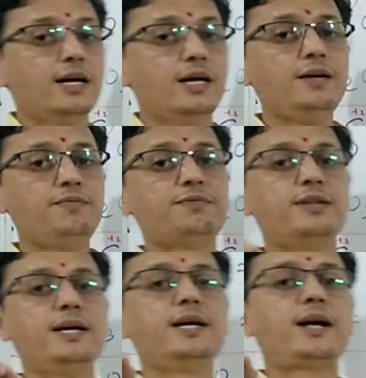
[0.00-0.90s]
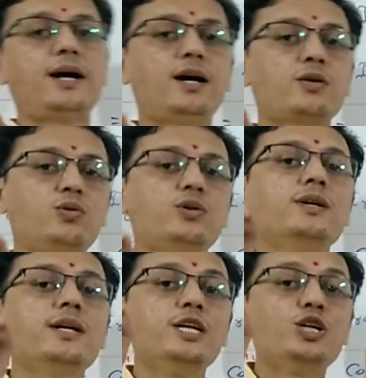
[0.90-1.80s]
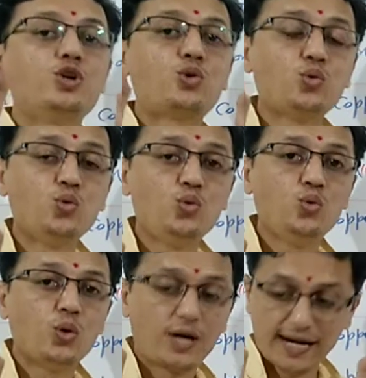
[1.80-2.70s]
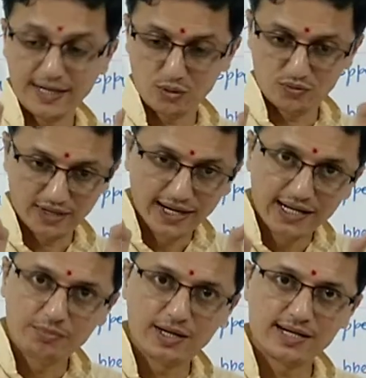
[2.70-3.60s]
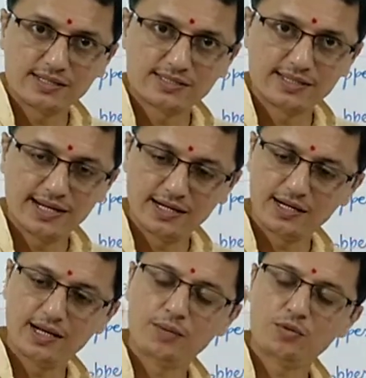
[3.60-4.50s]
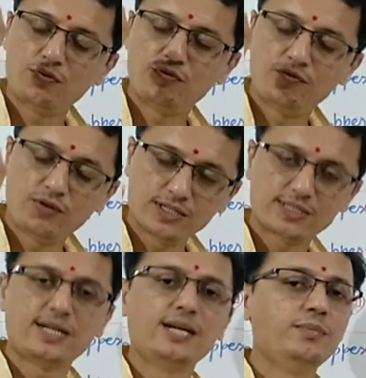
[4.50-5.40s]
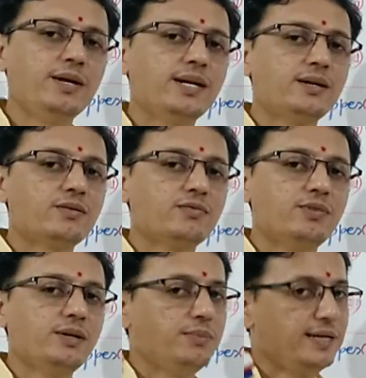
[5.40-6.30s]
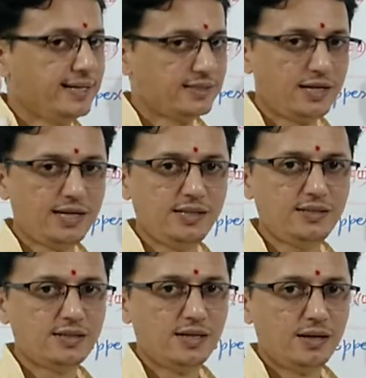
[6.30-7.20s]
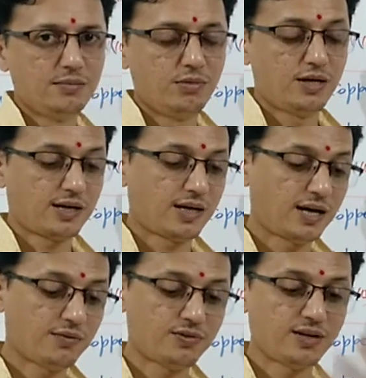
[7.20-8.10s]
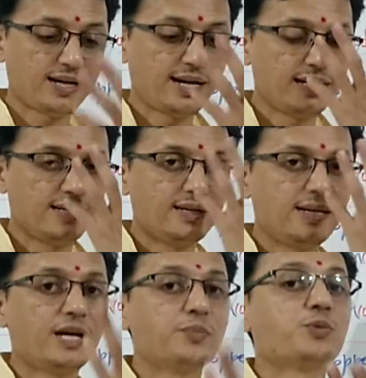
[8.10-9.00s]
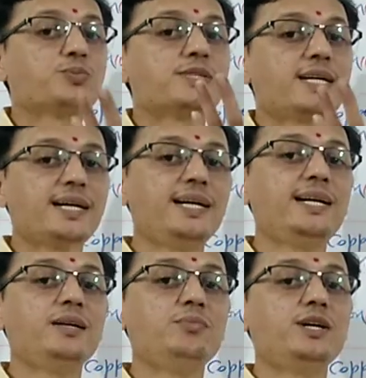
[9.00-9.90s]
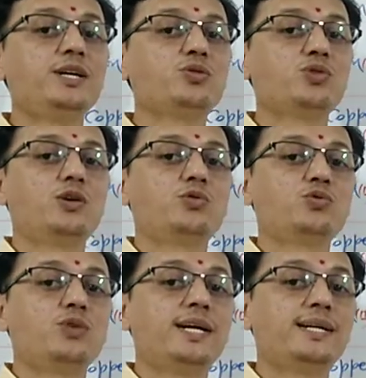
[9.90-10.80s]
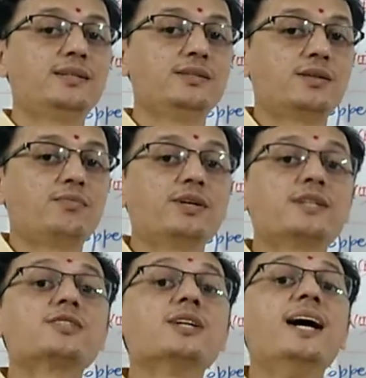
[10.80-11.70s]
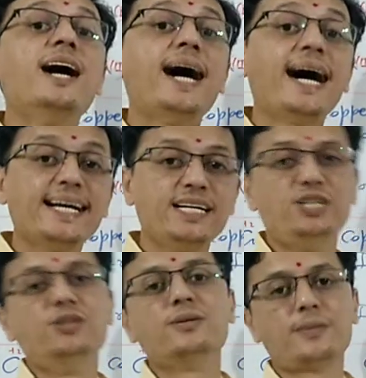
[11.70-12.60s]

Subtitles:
If there are only two kind of elements, then name of first element will be as it is. But after writing the name of second element, you have to add the suffix ide.